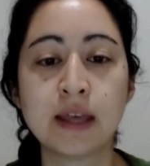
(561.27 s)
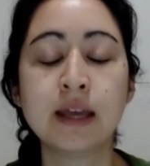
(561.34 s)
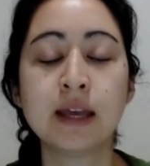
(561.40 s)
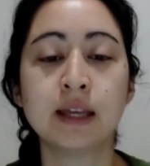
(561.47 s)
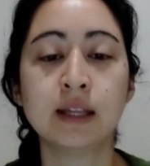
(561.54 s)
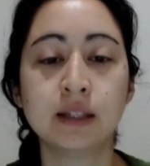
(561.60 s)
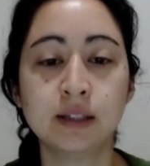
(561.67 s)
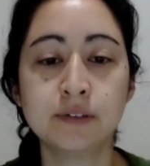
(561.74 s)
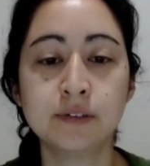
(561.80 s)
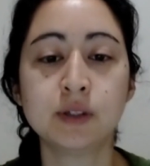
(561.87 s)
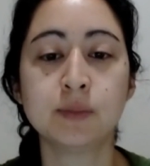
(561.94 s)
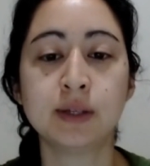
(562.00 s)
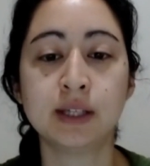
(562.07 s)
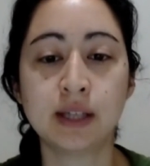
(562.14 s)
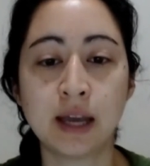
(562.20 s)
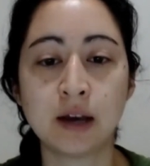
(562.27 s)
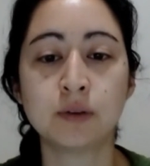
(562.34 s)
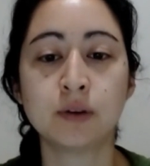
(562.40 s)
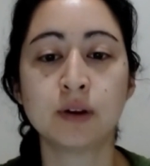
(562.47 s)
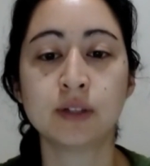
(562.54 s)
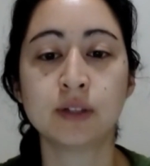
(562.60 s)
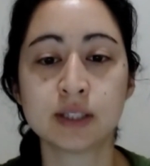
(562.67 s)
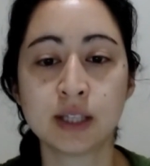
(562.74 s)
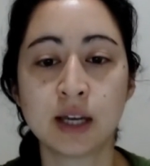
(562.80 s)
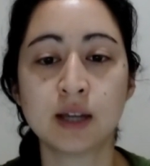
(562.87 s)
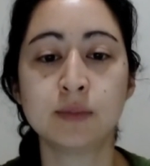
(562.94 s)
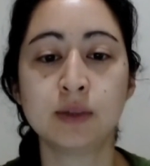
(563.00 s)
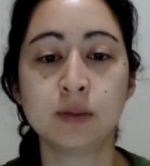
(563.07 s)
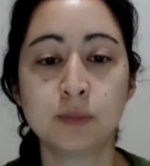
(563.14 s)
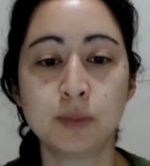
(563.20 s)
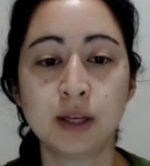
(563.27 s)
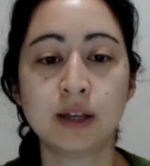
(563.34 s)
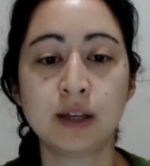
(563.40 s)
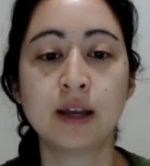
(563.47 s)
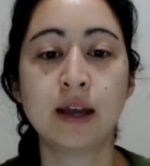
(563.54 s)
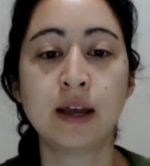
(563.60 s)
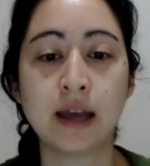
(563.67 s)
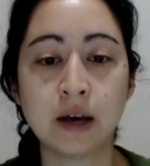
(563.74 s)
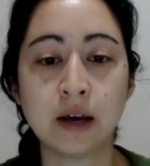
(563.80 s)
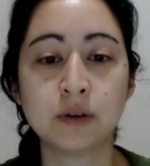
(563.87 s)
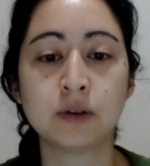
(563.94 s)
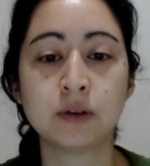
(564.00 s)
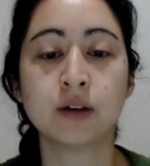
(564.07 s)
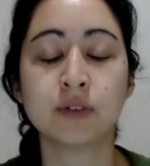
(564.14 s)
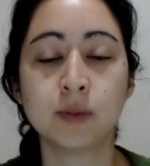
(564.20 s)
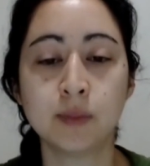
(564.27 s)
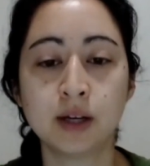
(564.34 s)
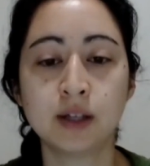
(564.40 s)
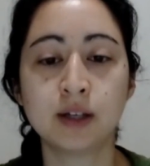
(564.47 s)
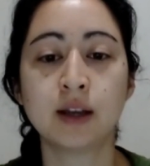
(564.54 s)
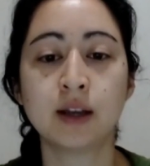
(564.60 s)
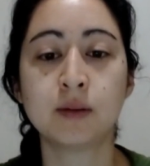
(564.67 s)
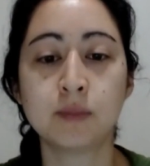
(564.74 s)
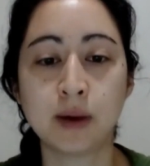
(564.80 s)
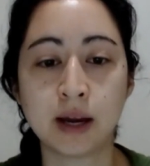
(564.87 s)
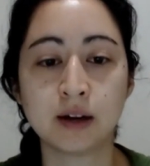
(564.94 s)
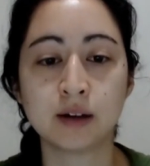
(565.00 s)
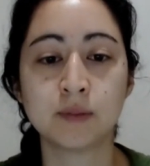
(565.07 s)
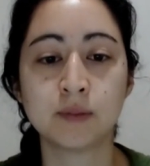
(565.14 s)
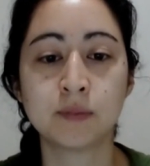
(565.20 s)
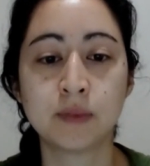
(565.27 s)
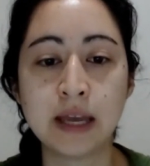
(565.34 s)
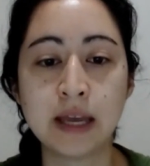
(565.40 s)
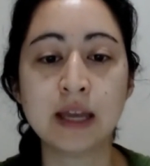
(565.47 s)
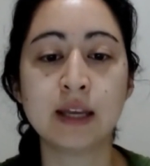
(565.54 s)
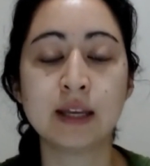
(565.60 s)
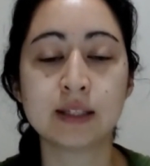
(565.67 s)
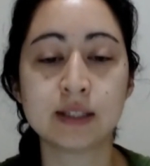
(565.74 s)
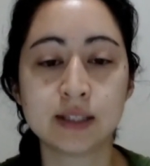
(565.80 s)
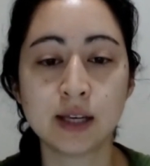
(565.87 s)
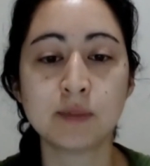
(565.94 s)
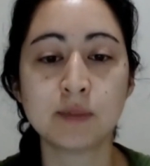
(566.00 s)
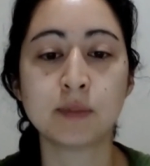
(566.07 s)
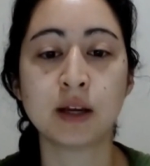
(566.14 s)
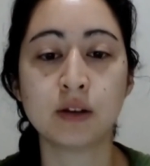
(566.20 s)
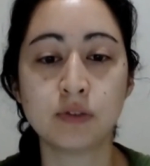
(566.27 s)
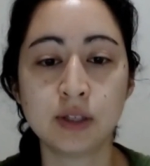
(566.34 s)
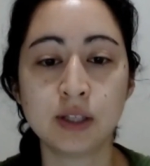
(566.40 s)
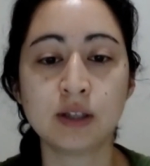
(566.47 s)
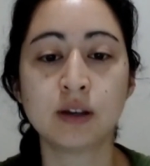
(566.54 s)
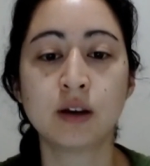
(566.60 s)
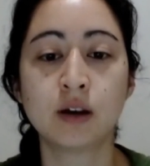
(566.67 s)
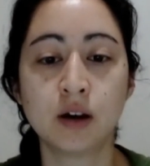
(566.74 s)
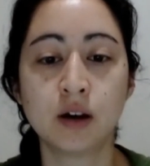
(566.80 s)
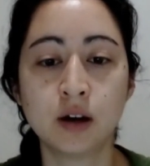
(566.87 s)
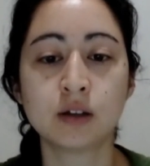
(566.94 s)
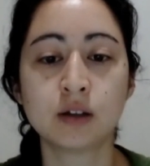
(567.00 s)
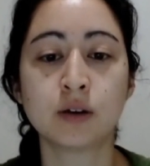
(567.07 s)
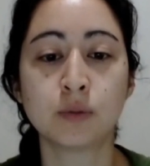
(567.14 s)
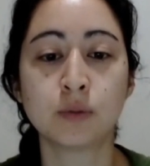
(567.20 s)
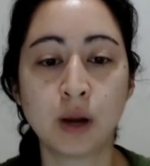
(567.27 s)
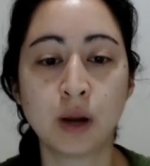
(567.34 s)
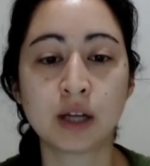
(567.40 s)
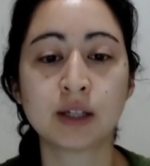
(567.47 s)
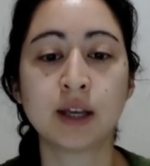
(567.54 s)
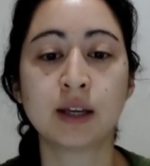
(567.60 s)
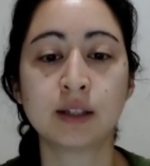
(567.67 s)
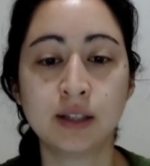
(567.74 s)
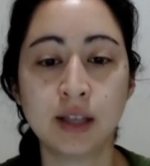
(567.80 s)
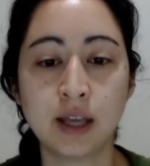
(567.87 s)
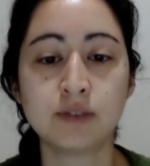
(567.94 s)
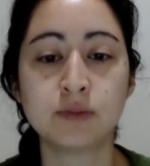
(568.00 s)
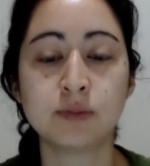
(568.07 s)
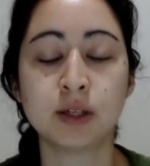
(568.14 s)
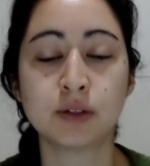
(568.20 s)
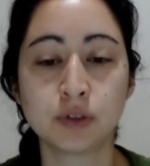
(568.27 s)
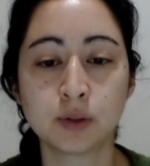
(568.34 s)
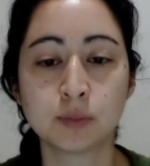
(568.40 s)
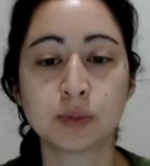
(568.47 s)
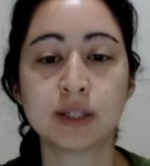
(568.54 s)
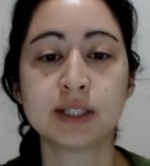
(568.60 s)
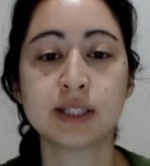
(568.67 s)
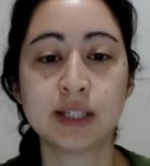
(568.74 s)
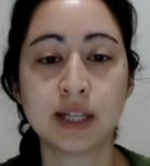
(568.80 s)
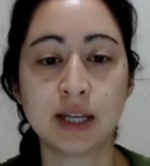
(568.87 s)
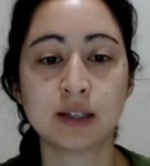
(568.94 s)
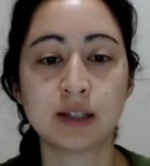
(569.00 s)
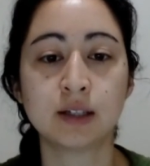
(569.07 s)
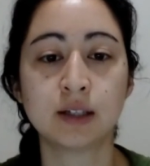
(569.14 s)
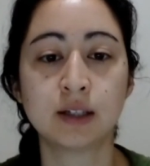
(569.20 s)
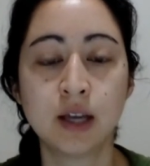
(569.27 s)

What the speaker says: He lifted me out of the slimy pit, out of the mud and mire. He set my feet on a rock and gave me a firm place to stand.